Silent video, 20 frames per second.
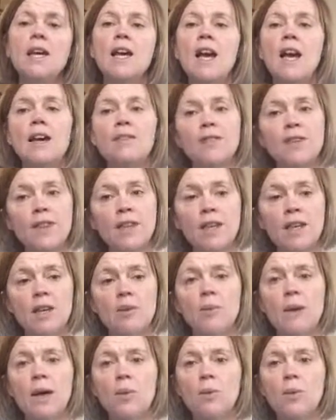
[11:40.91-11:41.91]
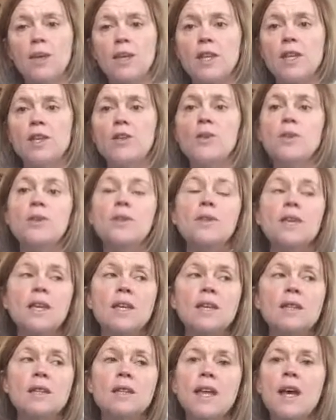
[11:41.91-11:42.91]
have a think about whether you
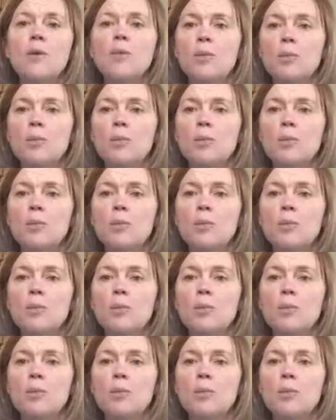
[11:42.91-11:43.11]
think that that